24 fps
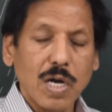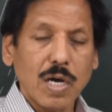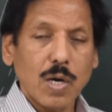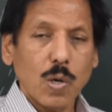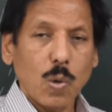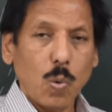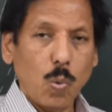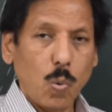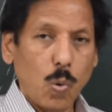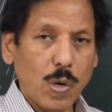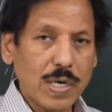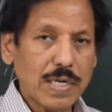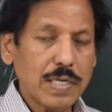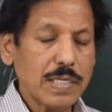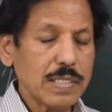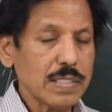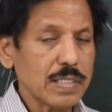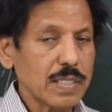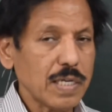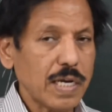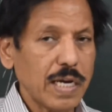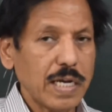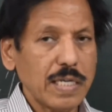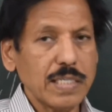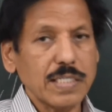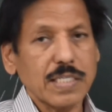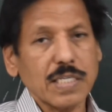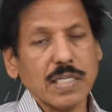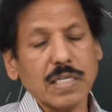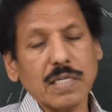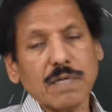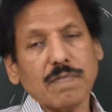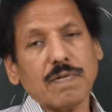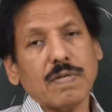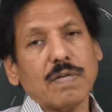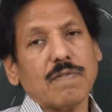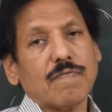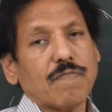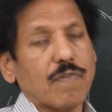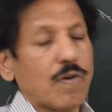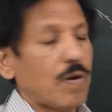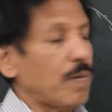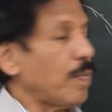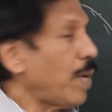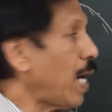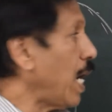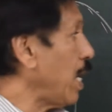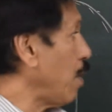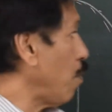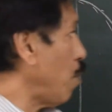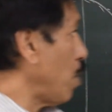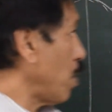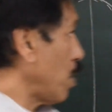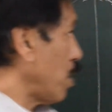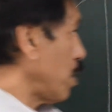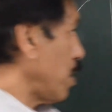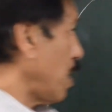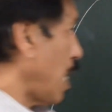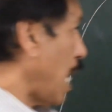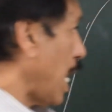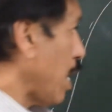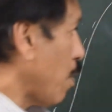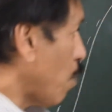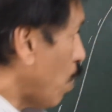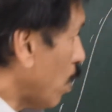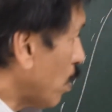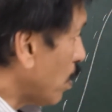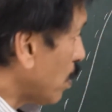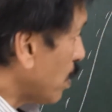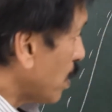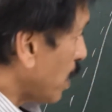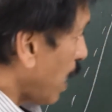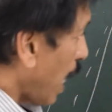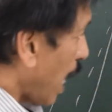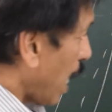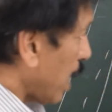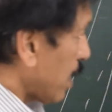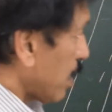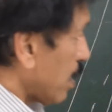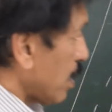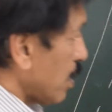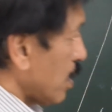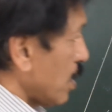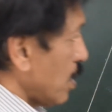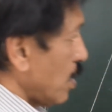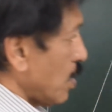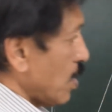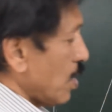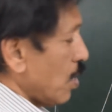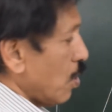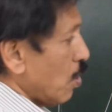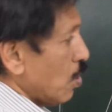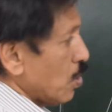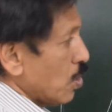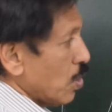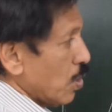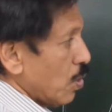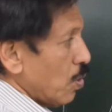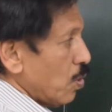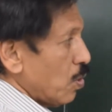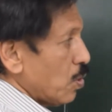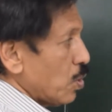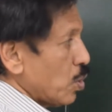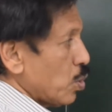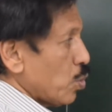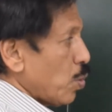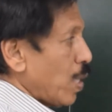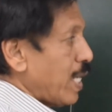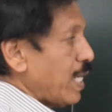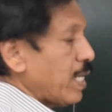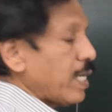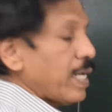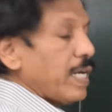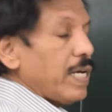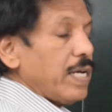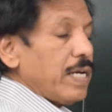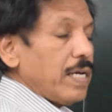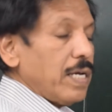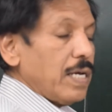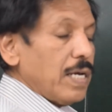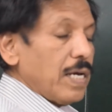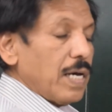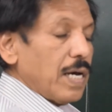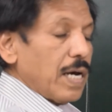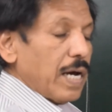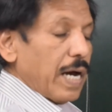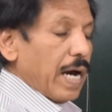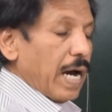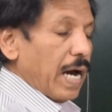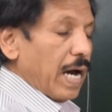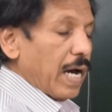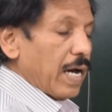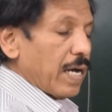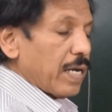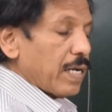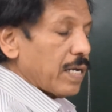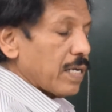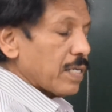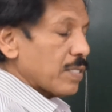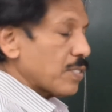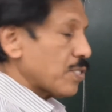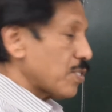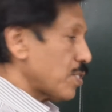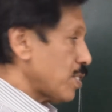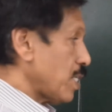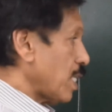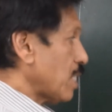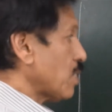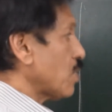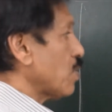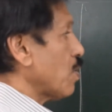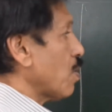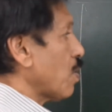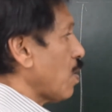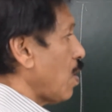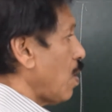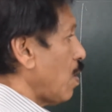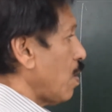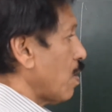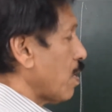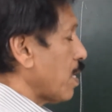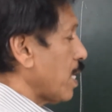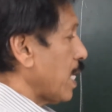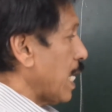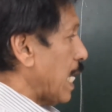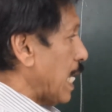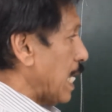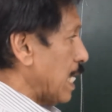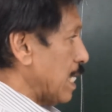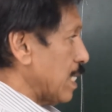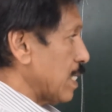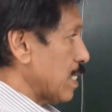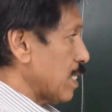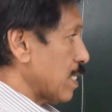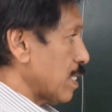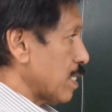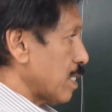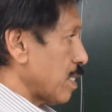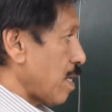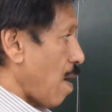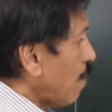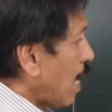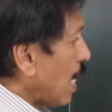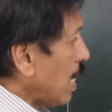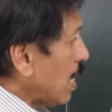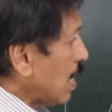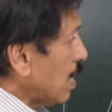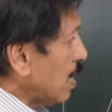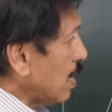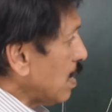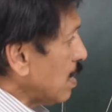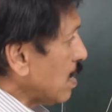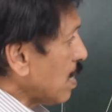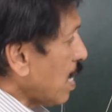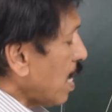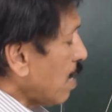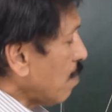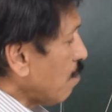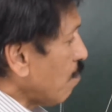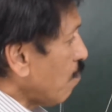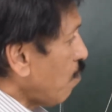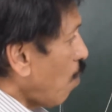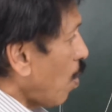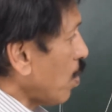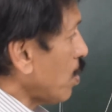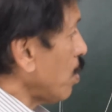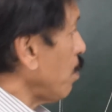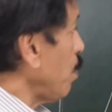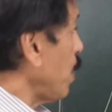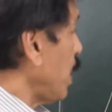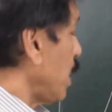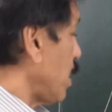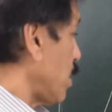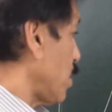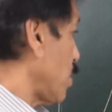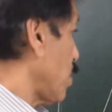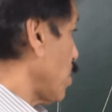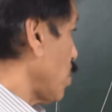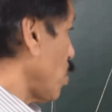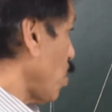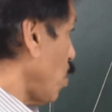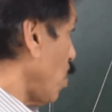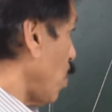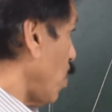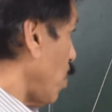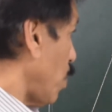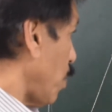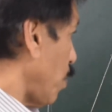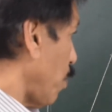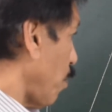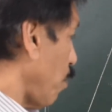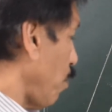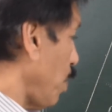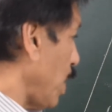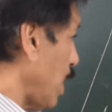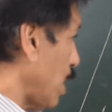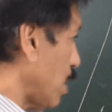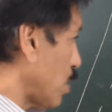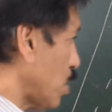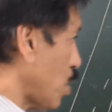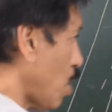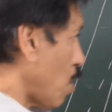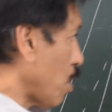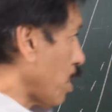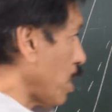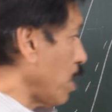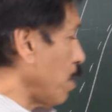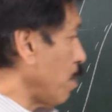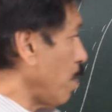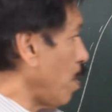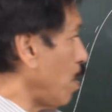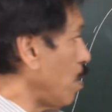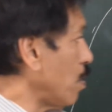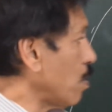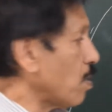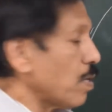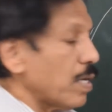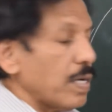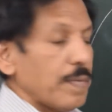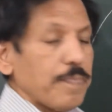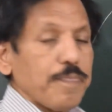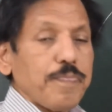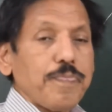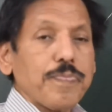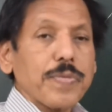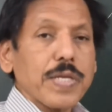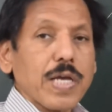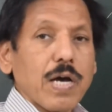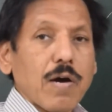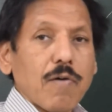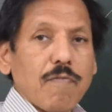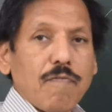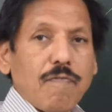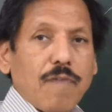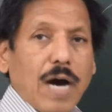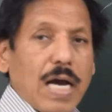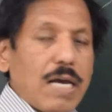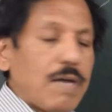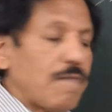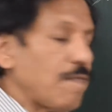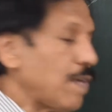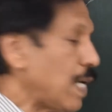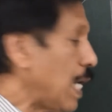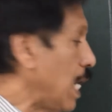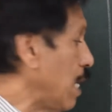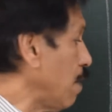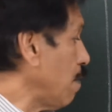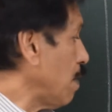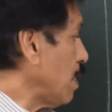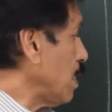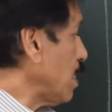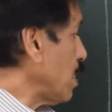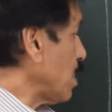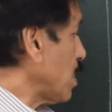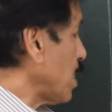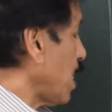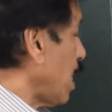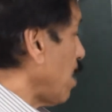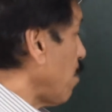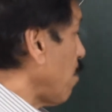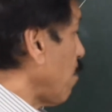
What is the interval from high water? High water is at 0020 and 6 o'clock is 5 hours and 40 minutes. So we are talking about 5 hours and